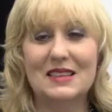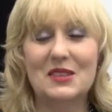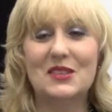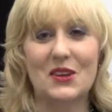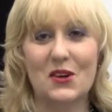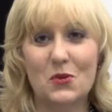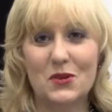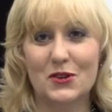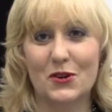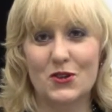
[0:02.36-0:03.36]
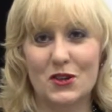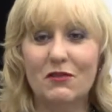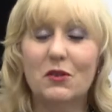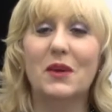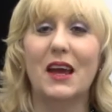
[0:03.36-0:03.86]
is Wiskerchen
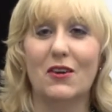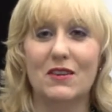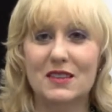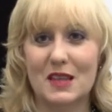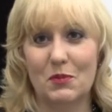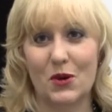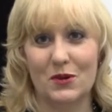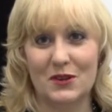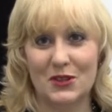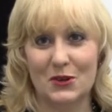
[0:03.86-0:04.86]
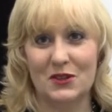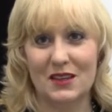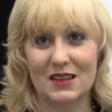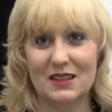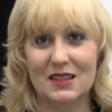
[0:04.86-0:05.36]
from Karen Zupko
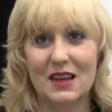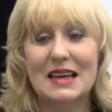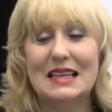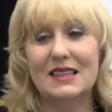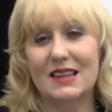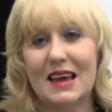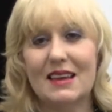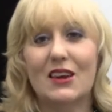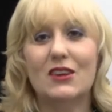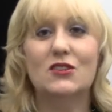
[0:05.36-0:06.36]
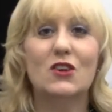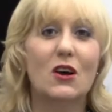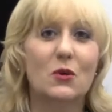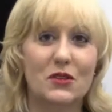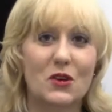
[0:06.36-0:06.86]
Associates. Today I'd like to
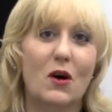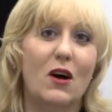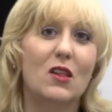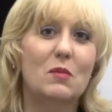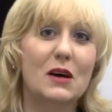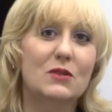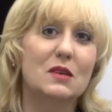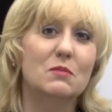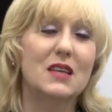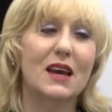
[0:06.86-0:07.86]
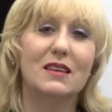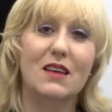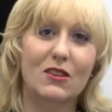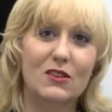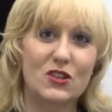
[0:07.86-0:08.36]
talk with you all about some
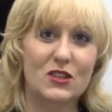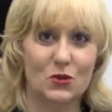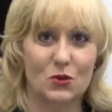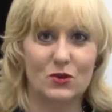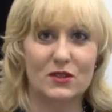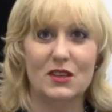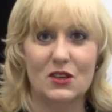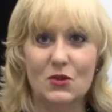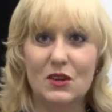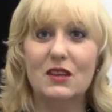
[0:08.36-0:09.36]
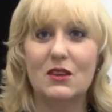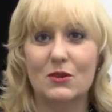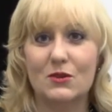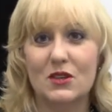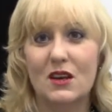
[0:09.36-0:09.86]
technology tools that you can
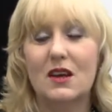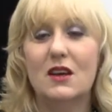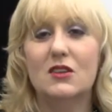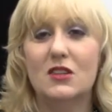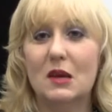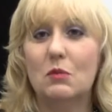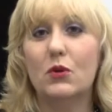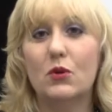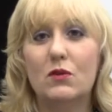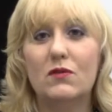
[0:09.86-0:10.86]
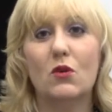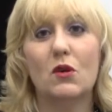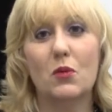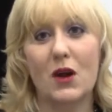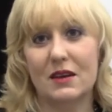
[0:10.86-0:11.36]
use to improve
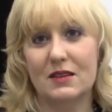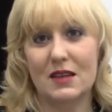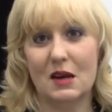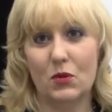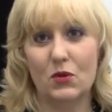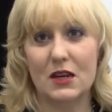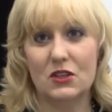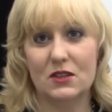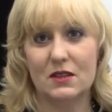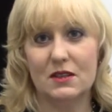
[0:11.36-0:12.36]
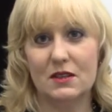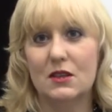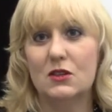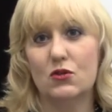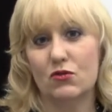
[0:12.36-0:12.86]
your practice operations,
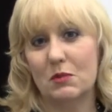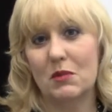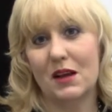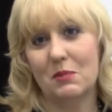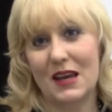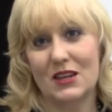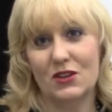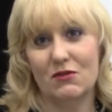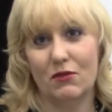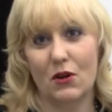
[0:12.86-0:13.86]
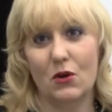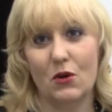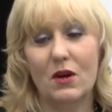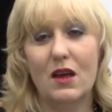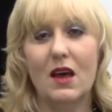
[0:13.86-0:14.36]
streamline patient
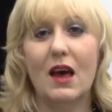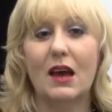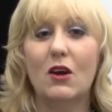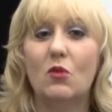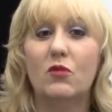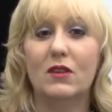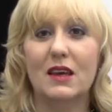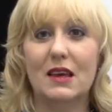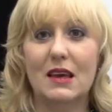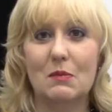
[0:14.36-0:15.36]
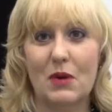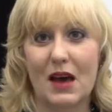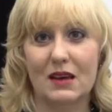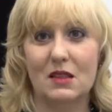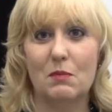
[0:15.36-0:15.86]
flow, and hopefully
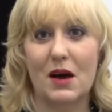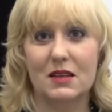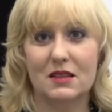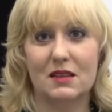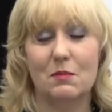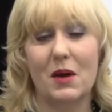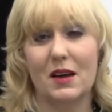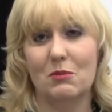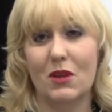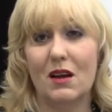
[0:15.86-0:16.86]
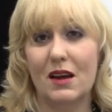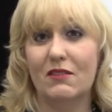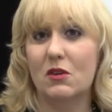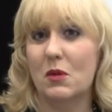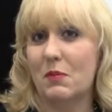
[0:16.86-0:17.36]
impact the bottom line
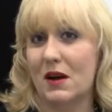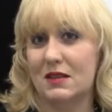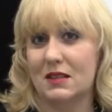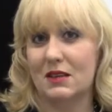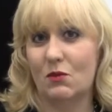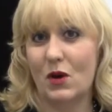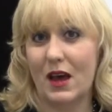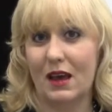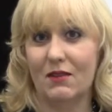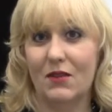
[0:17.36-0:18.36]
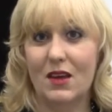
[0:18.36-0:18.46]
from a positive way.